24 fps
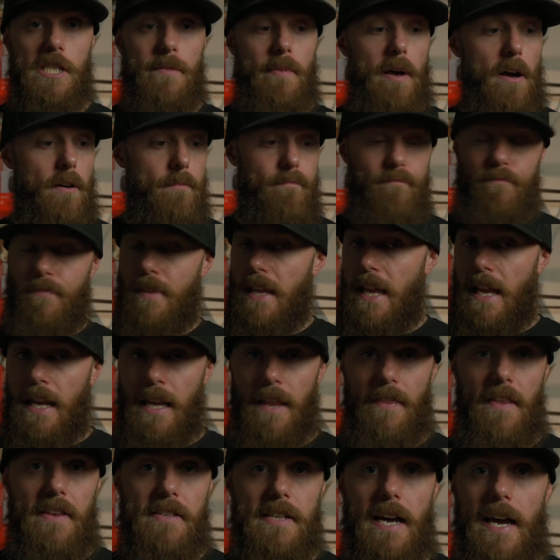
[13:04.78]
about any
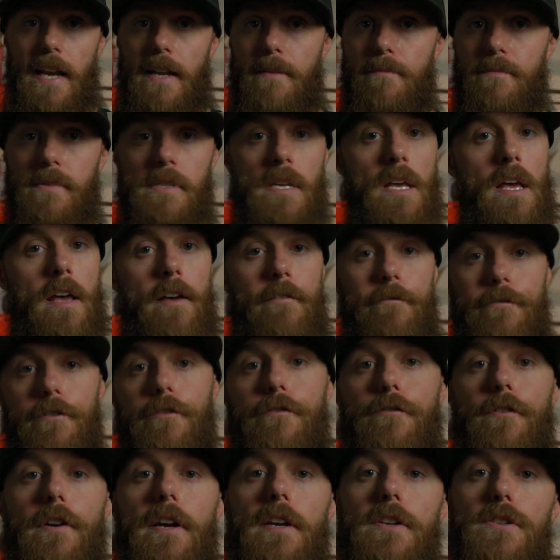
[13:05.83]
of these items, feel
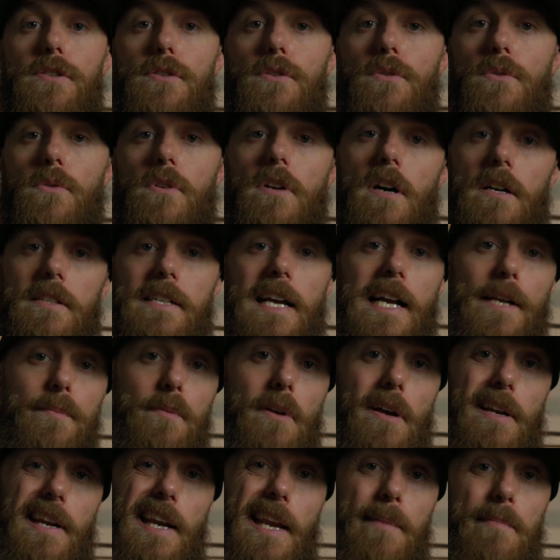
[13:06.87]
free to contact me
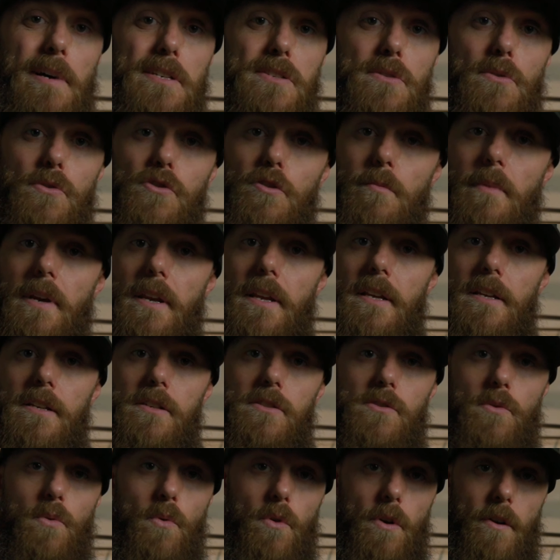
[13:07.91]
on any of my social
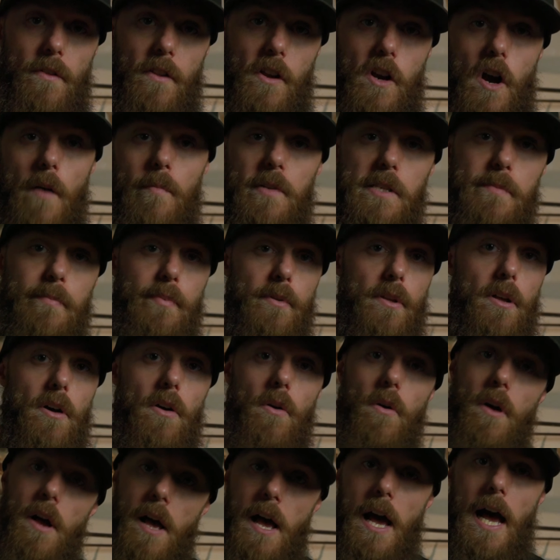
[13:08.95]
medias or in the comments
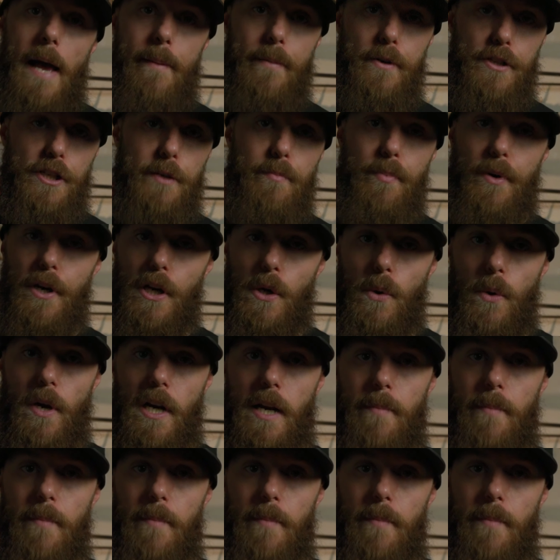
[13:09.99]
below. I'm usually pretty quick